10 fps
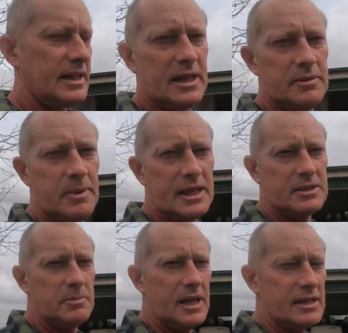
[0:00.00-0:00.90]
get it
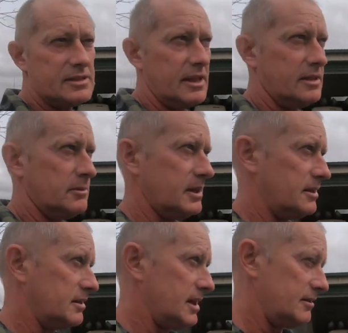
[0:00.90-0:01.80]
back to bare so that we
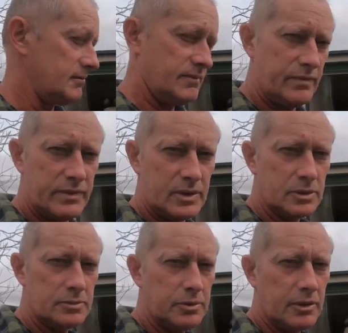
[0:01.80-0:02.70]
can get
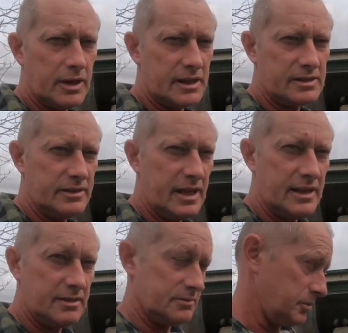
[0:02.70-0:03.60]
good products on
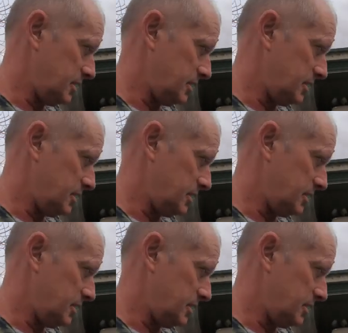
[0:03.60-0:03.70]
there that'll